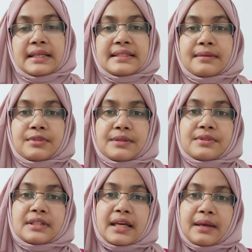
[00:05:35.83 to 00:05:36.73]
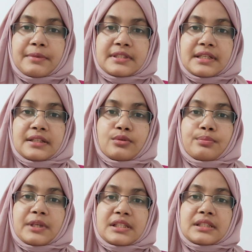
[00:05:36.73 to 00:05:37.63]
And sometimes it happens that your
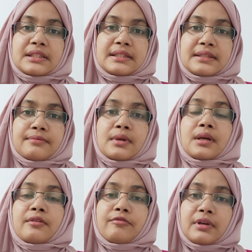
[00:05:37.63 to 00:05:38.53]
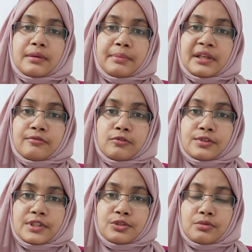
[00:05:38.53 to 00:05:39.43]
patient is in very
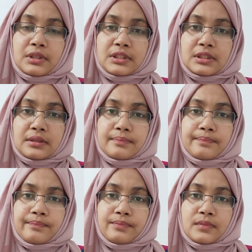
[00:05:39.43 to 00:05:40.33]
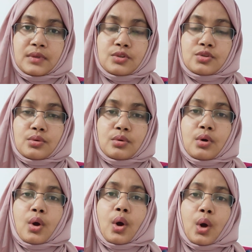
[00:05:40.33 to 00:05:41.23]
painful situation.
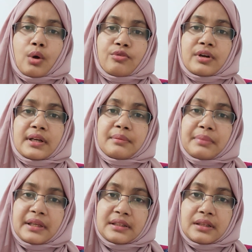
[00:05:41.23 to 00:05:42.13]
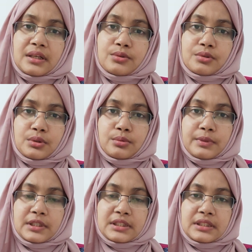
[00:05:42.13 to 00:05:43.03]
So offer a painkiller to your
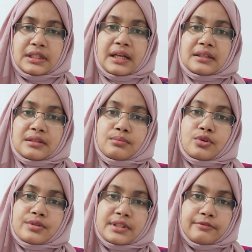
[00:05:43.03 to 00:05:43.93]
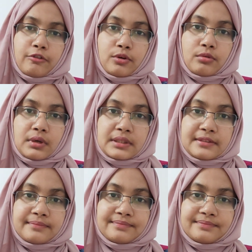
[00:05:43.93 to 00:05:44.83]
patient and then proceed forward.